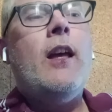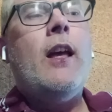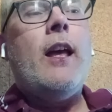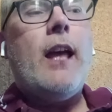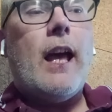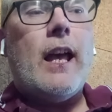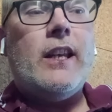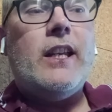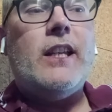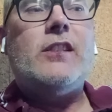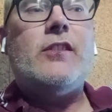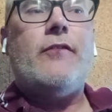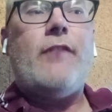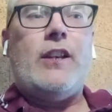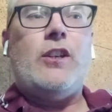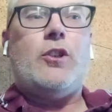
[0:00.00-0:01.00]
and his
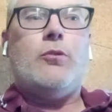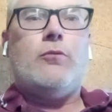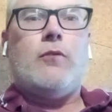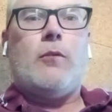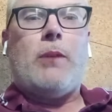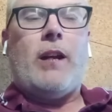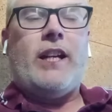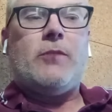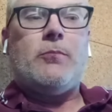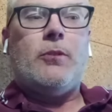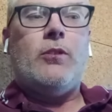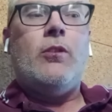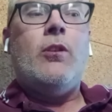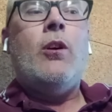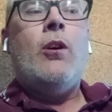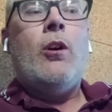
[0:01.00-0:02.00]
eventual replacement,
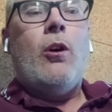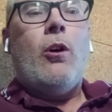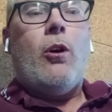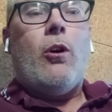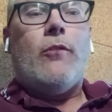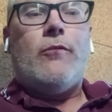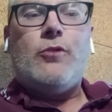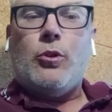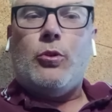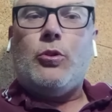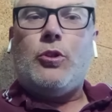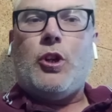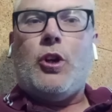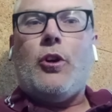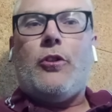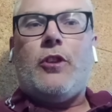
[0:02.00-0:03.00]
of George
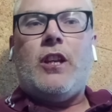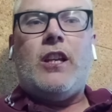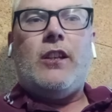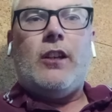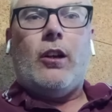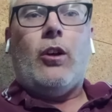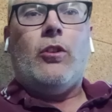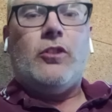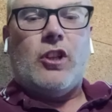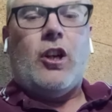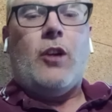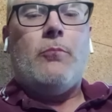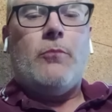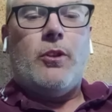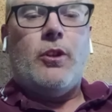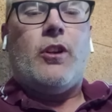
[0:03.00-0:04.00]
Earthy in the long
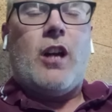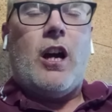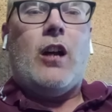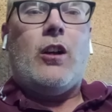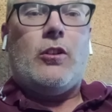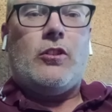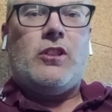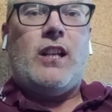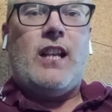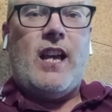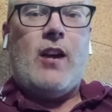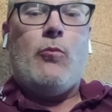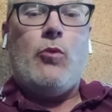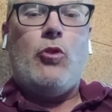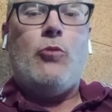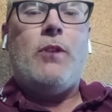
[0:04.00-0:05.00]
term that Carlos Soler
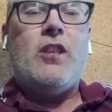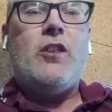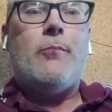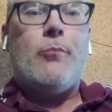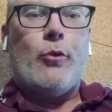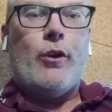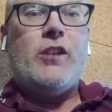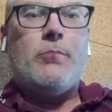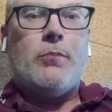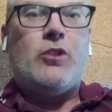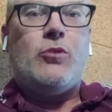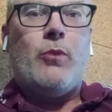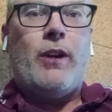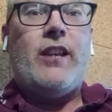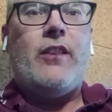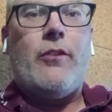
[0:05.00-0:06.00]
will be the bridge
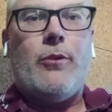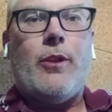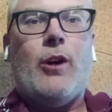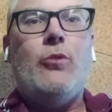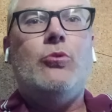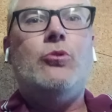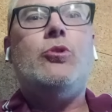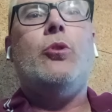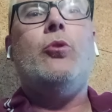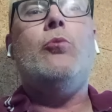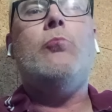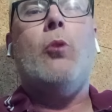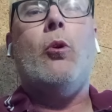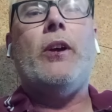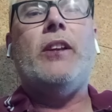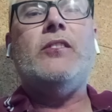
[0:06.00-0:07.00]
between those two
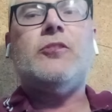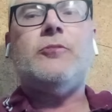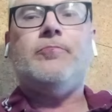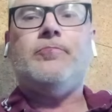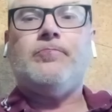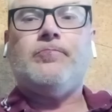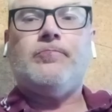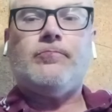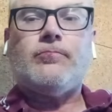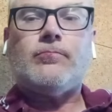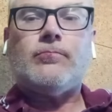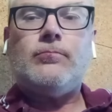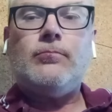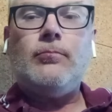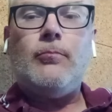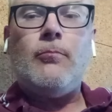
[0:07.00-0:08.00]
points.
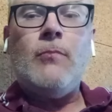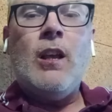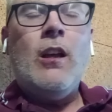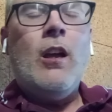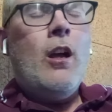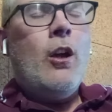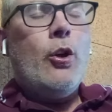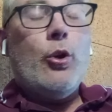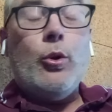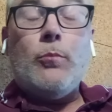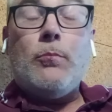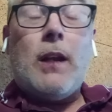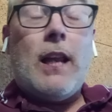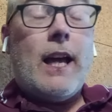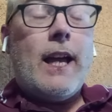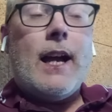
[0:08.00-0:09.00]
Good
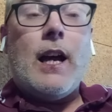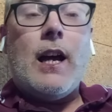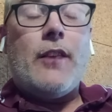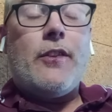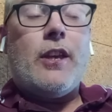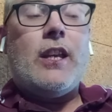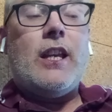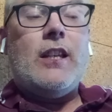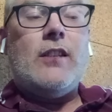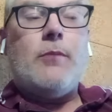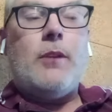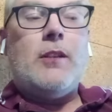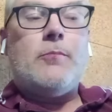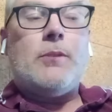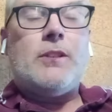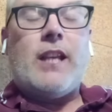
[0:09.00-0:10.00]
player, I think he's,
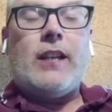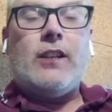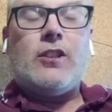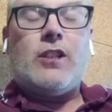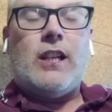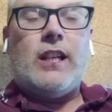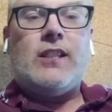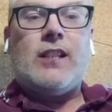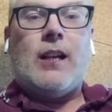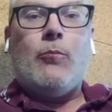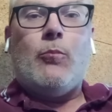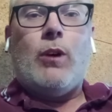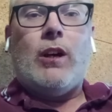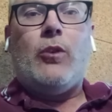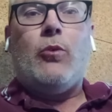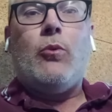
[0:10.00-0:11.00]
he's potentially
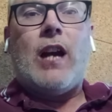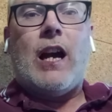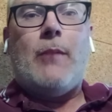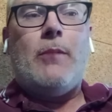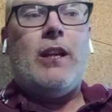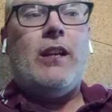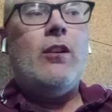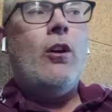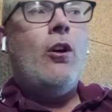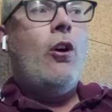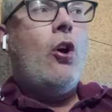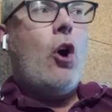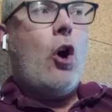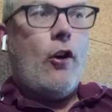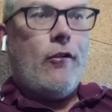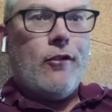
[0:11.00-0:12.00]
someone that will come in
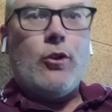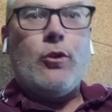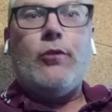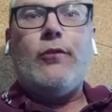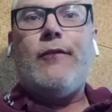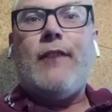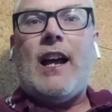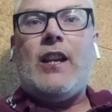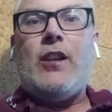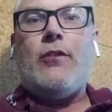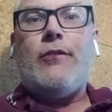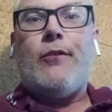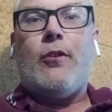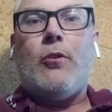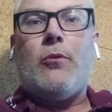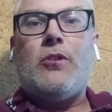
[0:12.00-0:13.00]
offer good value
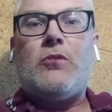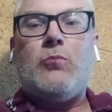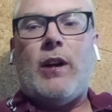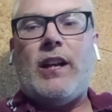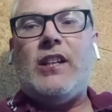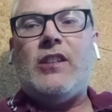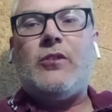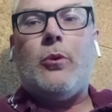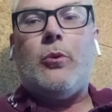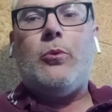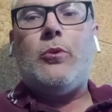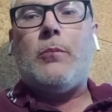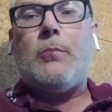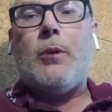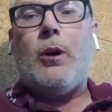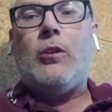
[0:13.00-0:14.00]
for us when he's called
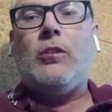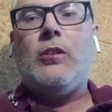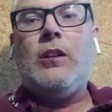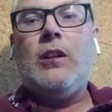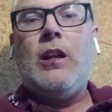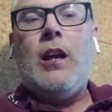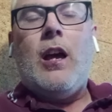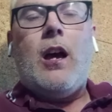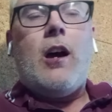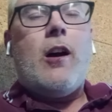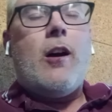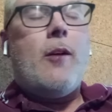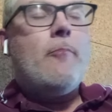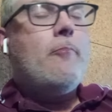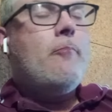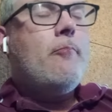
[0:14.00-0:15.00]
upon.
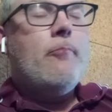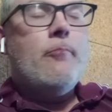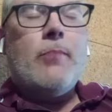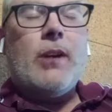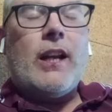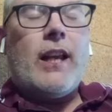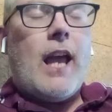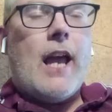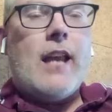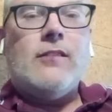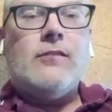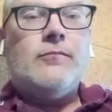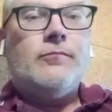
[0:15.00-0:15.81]
Um, but again,